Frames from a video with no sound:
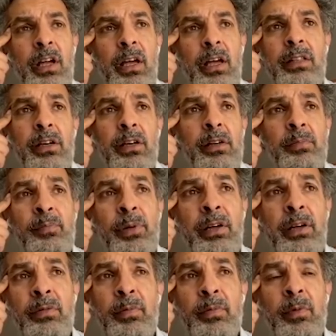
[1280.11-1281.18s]
India can
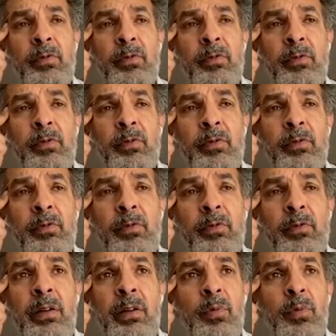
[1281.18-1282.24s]
play
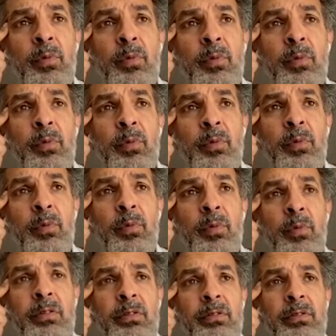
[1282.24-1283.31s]
very well. India's close
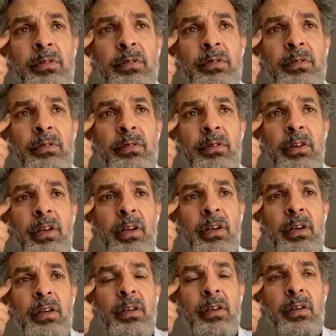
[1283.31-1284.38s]
to
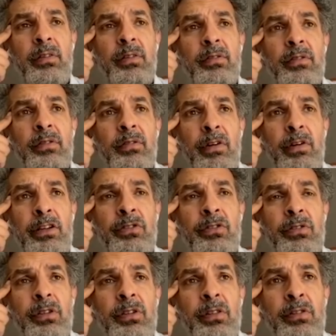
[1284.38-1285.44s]
the
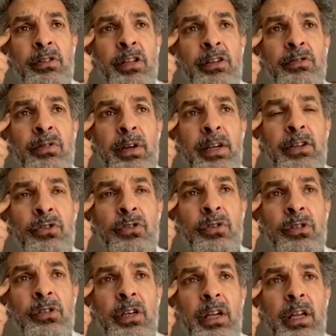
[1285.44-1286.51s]
Russians and the Central
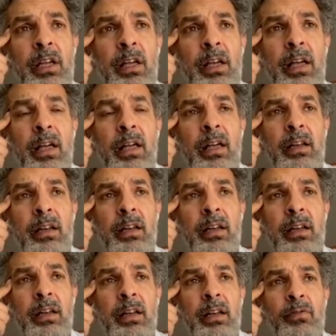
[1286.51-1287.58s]
Asians,
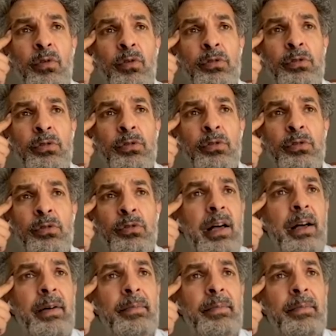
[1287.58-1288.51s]
and of course Iran.